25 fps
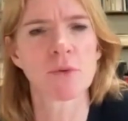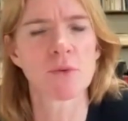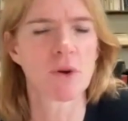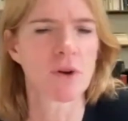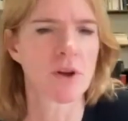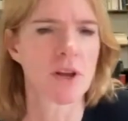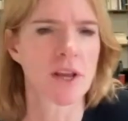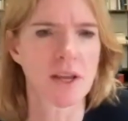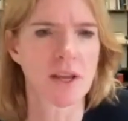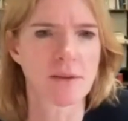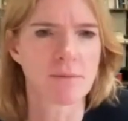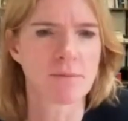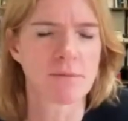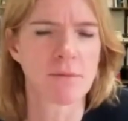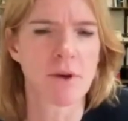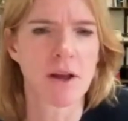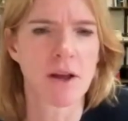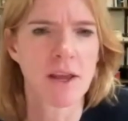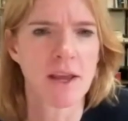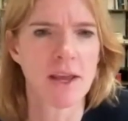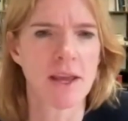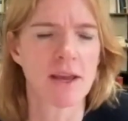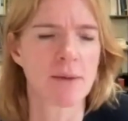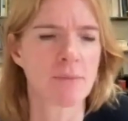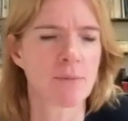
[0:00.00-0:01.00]
well, he
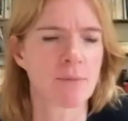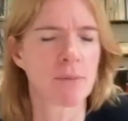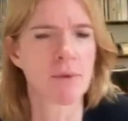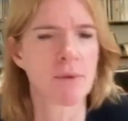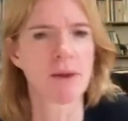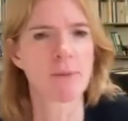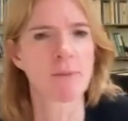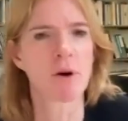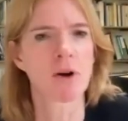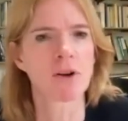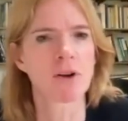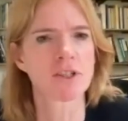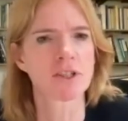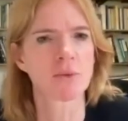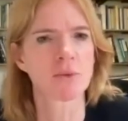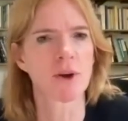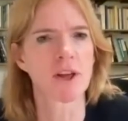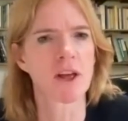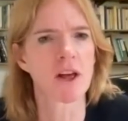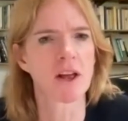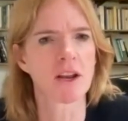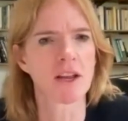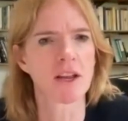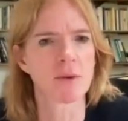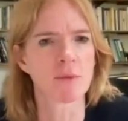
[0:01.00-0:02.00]
passed away
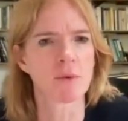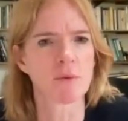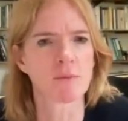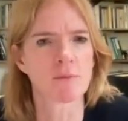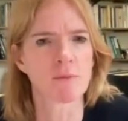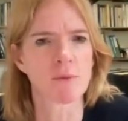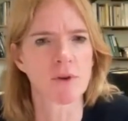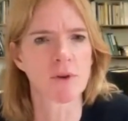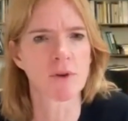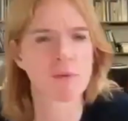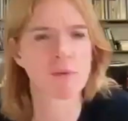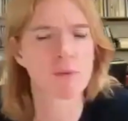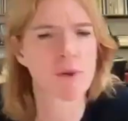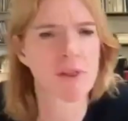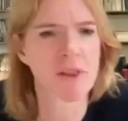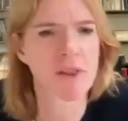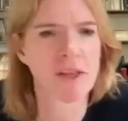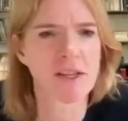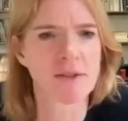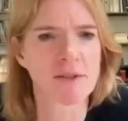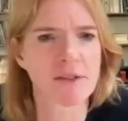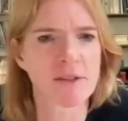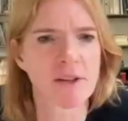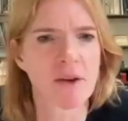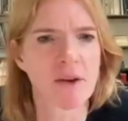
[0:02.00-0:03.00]
early with
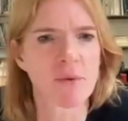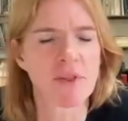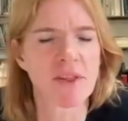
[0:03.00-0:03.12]
his